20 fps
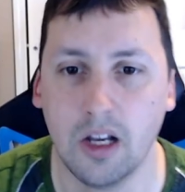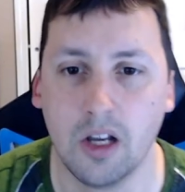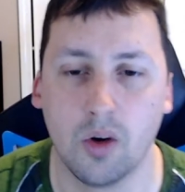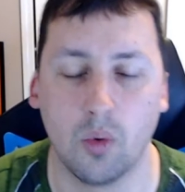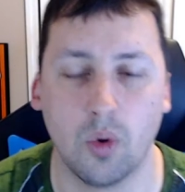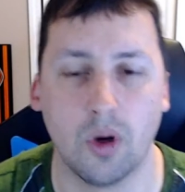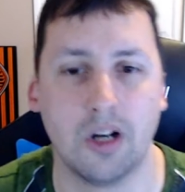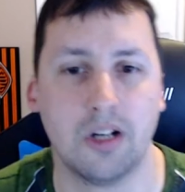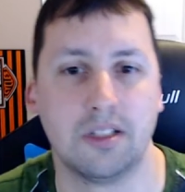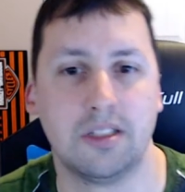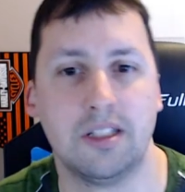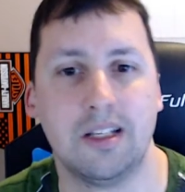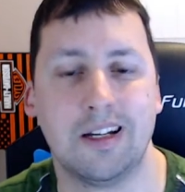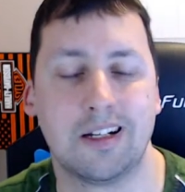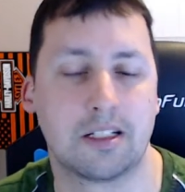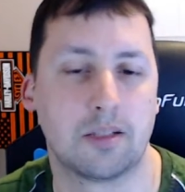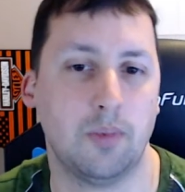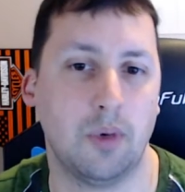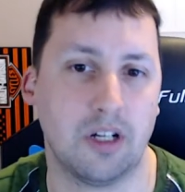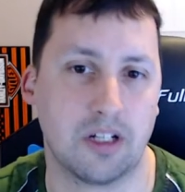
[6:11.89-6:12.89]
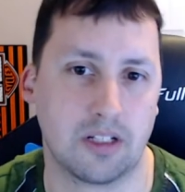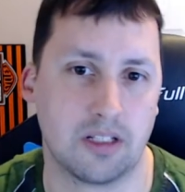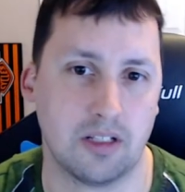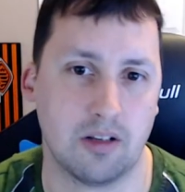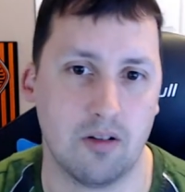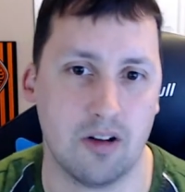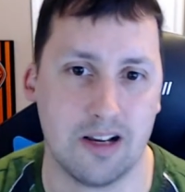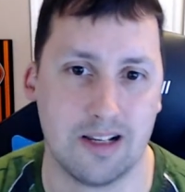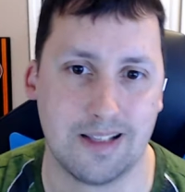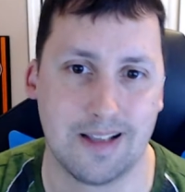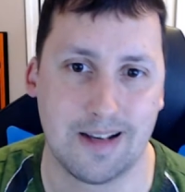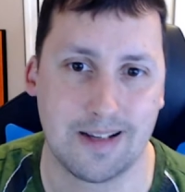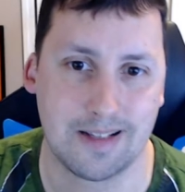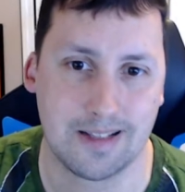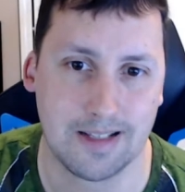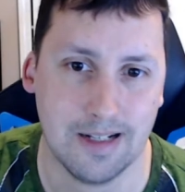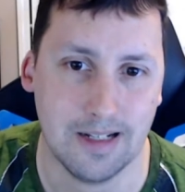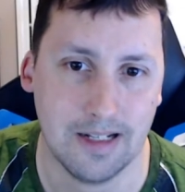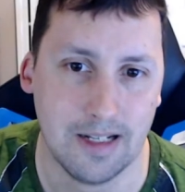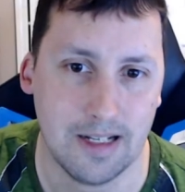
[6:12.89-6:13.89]
whereas the Xbox Series X
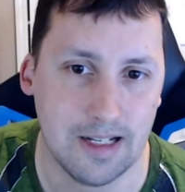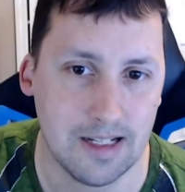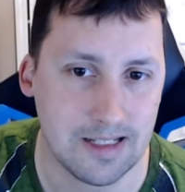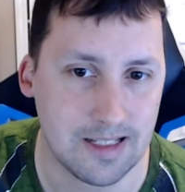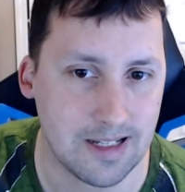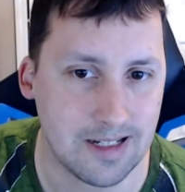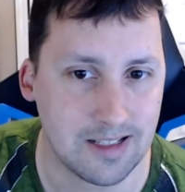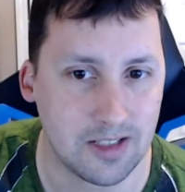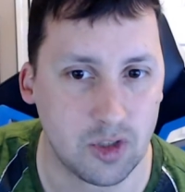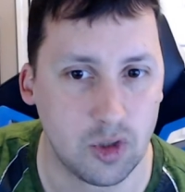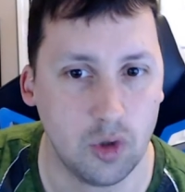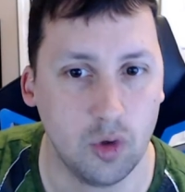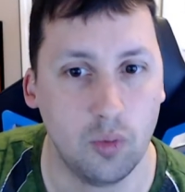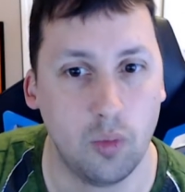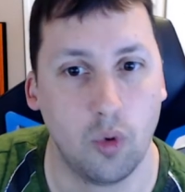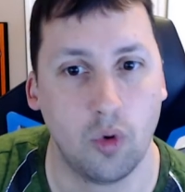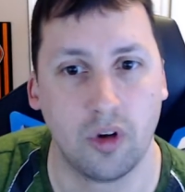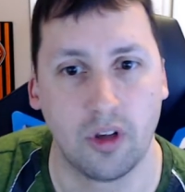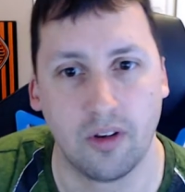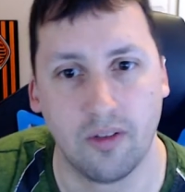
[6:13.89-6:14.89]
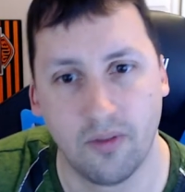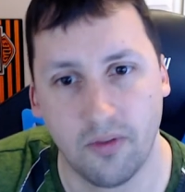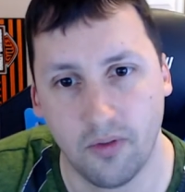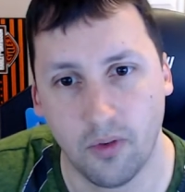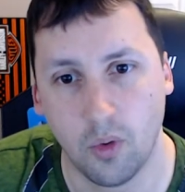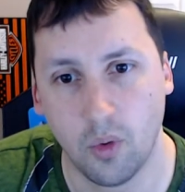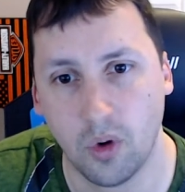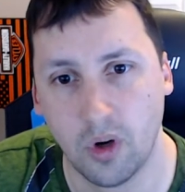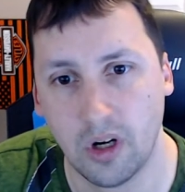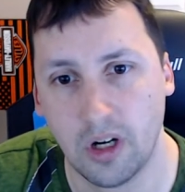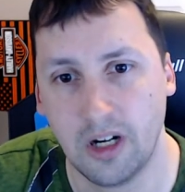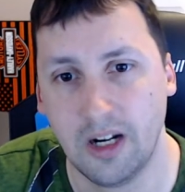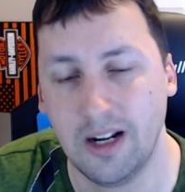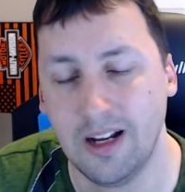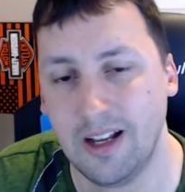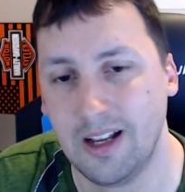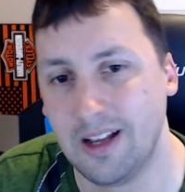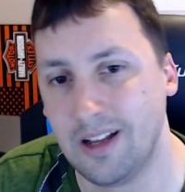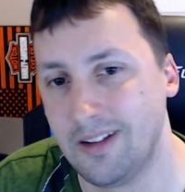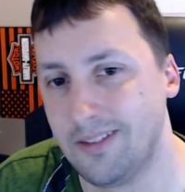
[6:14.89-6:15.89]
is at 2.4
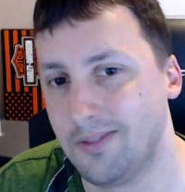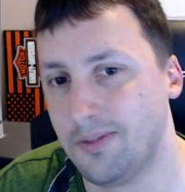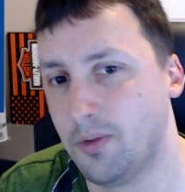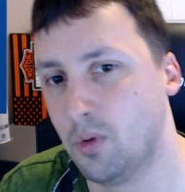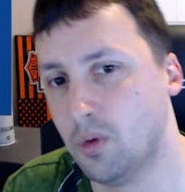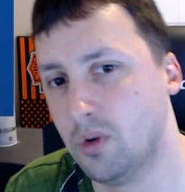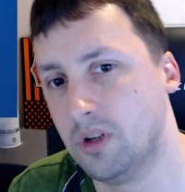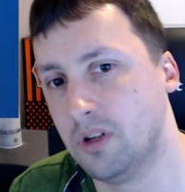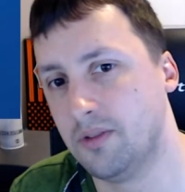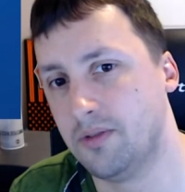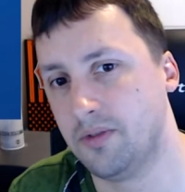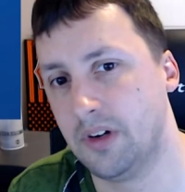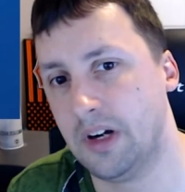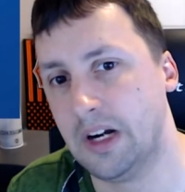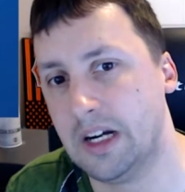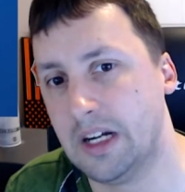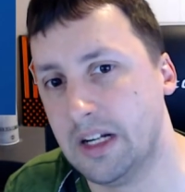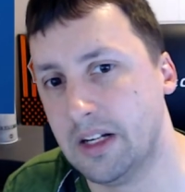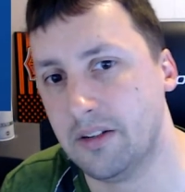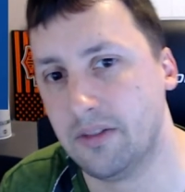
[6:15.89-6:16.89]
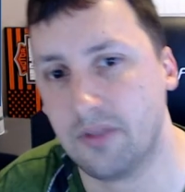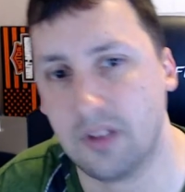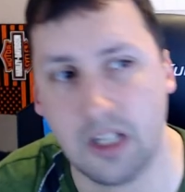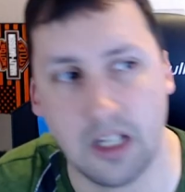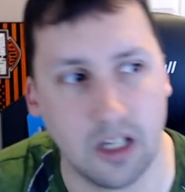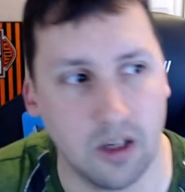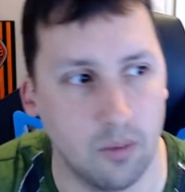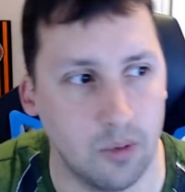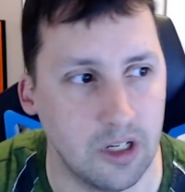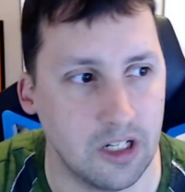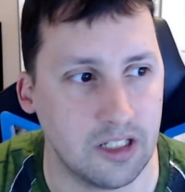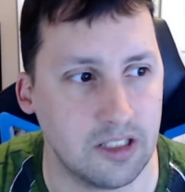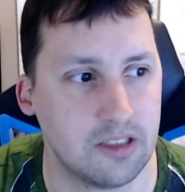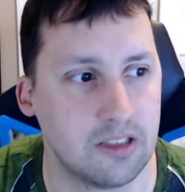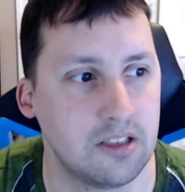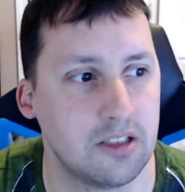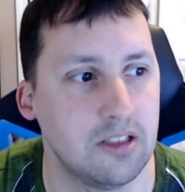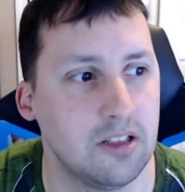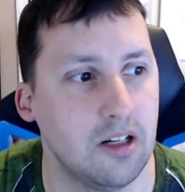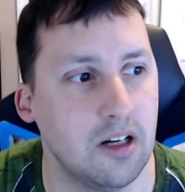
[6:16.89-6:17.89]
and 4 to 5
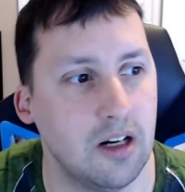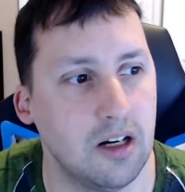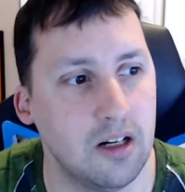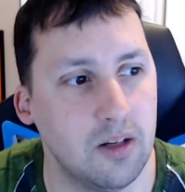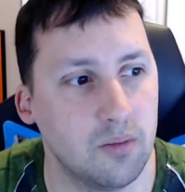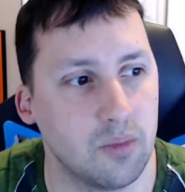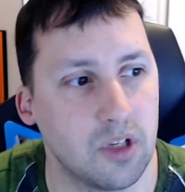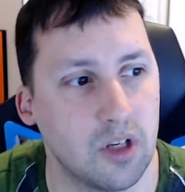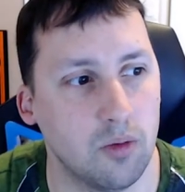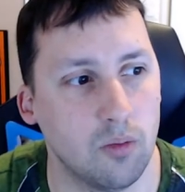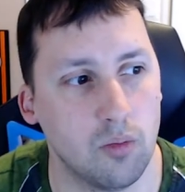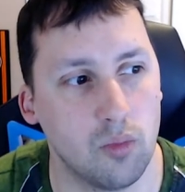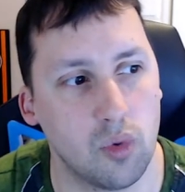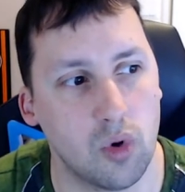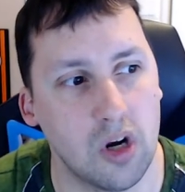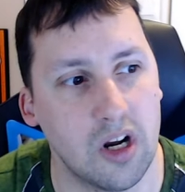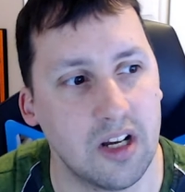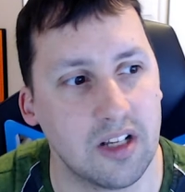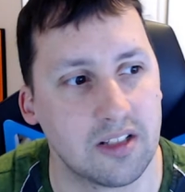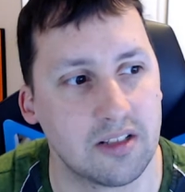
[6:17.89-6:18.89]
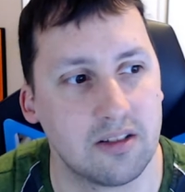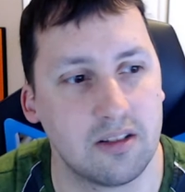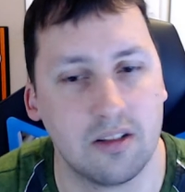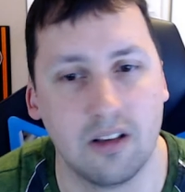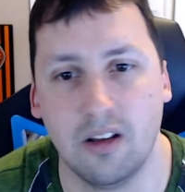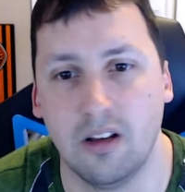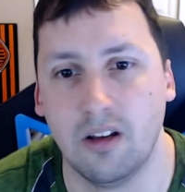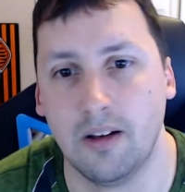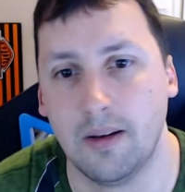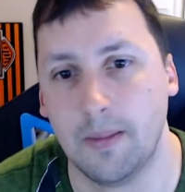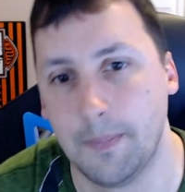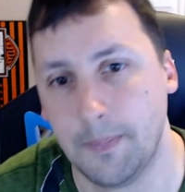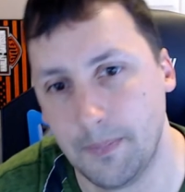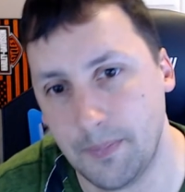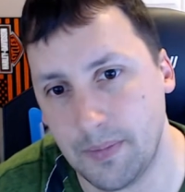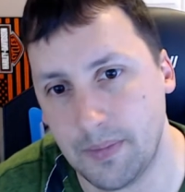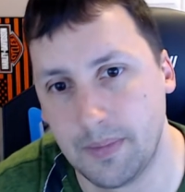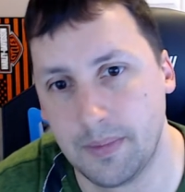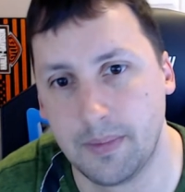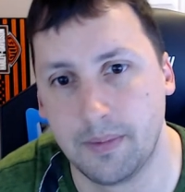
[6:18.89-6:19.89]
gigabytes um, compressed.
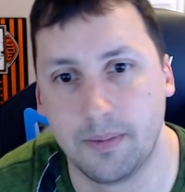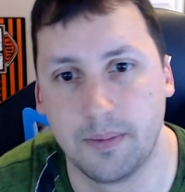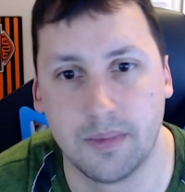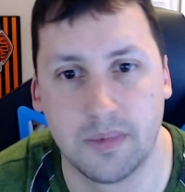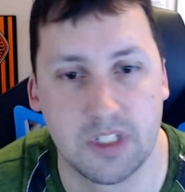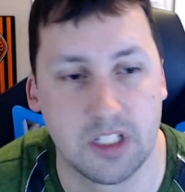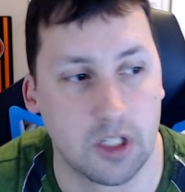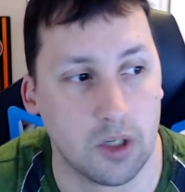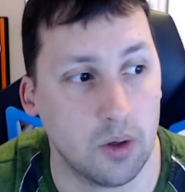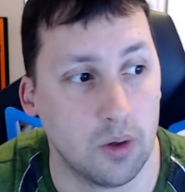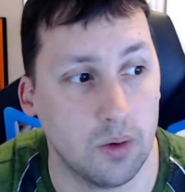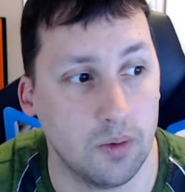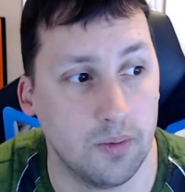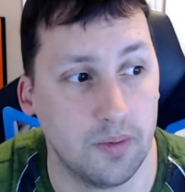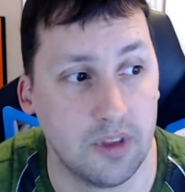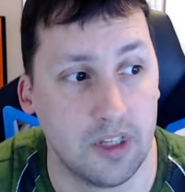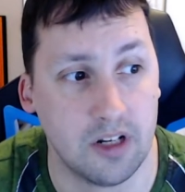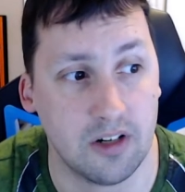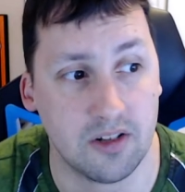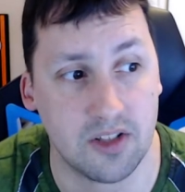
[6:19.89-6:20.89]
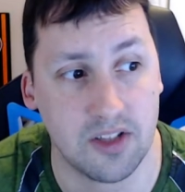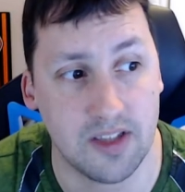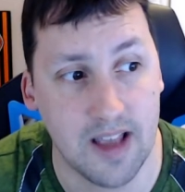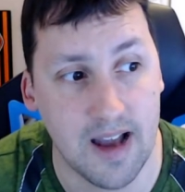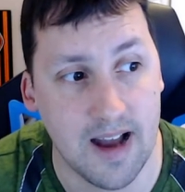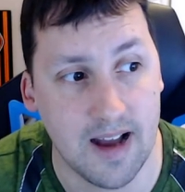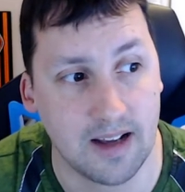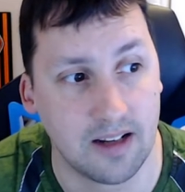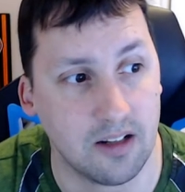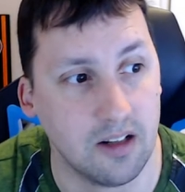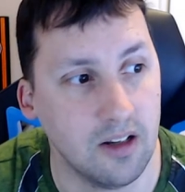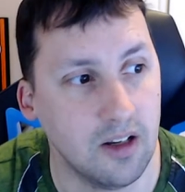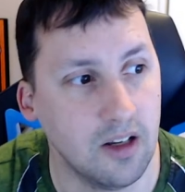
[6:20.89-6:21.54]
So there's that.